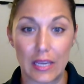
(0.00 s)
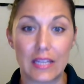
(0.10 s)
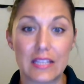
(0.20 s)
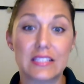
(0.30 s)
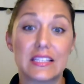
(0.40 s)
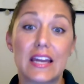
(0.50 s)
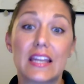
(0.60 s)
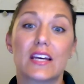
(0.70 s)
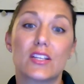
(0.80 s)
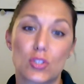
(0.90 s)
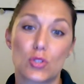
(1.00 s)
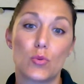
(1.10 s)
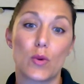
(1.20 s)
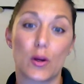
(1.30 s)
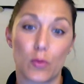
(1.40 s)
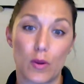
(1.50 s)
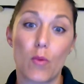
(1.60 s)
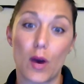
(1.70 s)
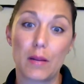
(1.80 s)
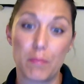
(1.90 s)
It is getting us to where we
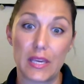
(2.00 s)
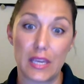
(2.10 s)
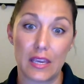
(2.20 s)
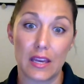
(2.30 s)
want to be.